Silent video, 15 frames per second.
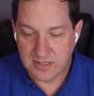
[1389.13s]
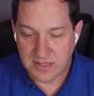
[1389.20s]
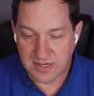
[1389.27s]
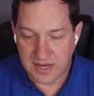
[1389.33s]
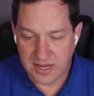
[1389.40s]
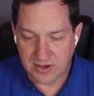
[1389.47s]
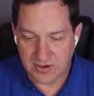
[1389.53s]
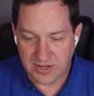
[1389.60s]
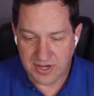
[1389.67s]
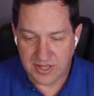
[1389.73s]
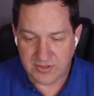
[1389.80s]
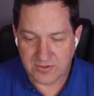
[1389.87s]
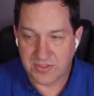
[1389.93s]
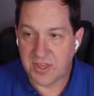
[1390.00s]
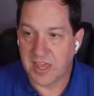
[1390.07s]
Now,
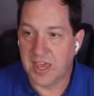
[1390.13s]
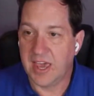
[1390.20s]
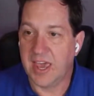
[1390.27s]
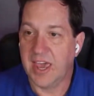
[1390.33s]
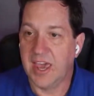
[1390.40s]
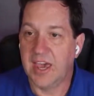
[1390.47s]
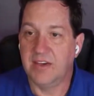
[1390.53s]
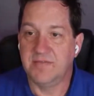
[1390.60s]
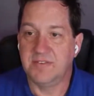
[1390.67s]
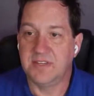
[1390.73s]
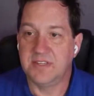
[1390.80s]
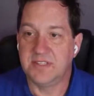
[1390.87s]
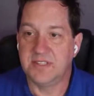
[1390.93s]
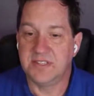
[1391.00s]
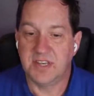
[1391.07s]
another thing I have
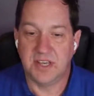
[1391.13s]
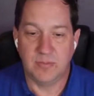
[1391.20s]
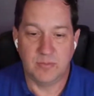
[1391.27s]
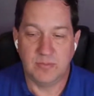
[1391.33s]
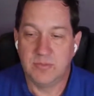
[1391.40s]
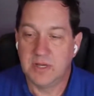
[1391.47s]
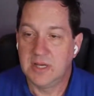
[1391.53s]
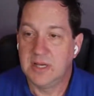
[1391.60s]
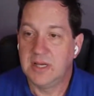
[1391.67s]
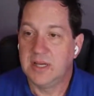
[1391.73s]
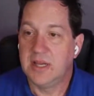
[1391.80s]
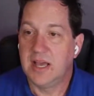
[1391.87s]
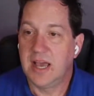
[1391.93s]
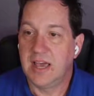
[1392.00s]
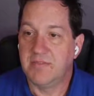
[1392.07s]
is I
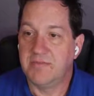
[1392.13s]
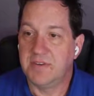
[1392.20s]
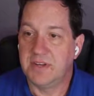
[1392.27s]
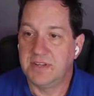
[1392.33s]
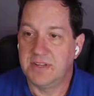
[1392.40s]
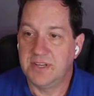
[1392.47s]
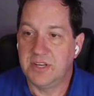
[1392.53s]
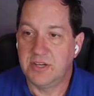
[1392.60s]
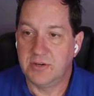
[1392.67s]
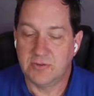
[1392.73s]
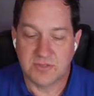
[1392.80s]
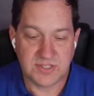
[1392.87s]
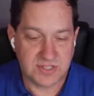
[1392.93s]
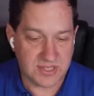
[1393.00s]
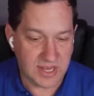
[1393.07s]
have
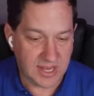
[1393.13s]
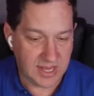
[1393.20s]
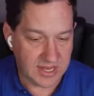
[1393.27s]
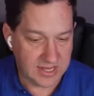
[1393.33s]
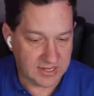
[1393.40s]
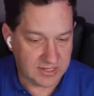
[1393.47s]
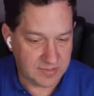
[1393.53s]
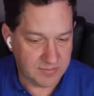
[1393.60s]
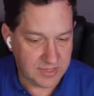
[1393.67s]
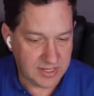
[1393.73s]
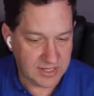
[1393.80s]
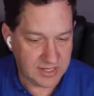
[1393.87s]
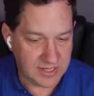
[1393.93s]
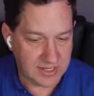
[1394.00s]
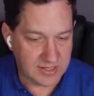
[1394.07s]
notes, and let
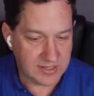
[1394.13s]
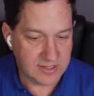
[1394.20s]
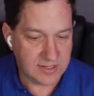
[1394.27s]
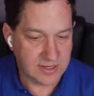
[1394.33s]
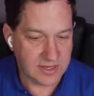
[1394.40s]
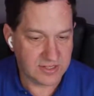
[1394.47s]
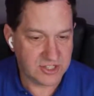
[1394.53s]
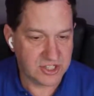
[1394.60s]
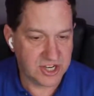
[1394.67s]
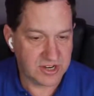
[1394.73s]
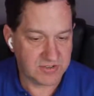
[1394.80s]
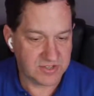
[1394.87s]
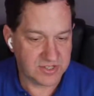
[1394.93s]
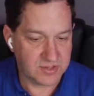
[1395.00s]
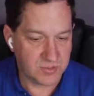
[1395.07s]
me here, I'll
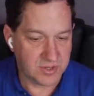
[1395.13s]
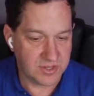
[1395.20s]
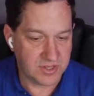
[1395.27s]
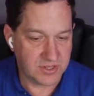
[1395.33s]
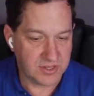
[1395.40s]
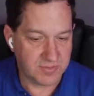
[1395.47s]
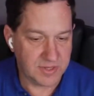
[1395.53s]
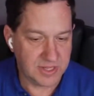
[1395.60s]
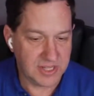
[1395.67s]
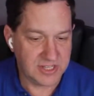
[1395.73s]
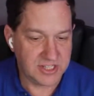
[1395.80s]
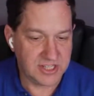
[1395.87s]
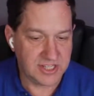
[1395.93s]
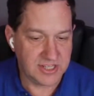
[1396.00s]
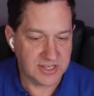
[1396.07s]
share this with you. Let me
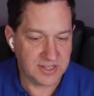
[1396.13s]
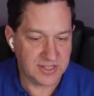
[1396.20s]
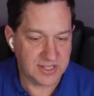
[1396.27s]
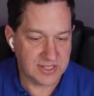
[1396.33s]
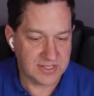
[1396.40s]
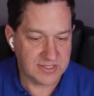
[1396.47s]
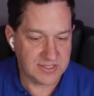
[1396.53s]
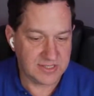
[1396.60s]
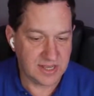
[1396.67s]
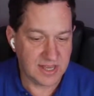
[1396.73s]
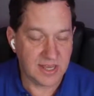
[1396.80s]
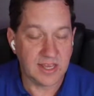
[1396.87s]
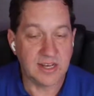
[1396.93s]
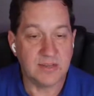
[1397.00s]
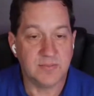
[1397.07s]
let you in on the
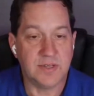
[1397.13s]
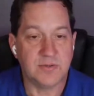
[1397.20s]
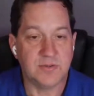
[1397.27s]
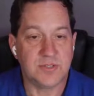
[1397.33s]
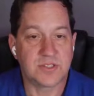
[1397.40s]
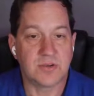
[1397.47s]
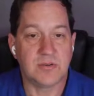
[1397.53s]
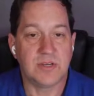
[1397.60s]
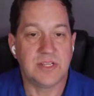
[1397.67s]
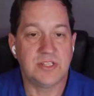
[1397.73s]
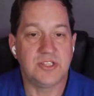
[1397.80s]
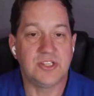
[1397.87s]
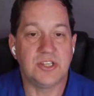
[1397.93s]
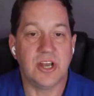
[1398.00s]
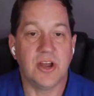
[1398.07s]
inside. Let me do a
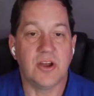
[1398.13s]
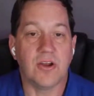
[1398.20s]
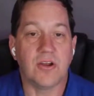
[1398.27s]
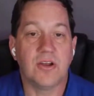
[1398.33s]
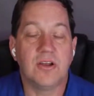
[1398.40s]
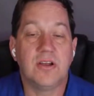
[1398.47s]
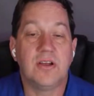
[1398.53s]
screen share.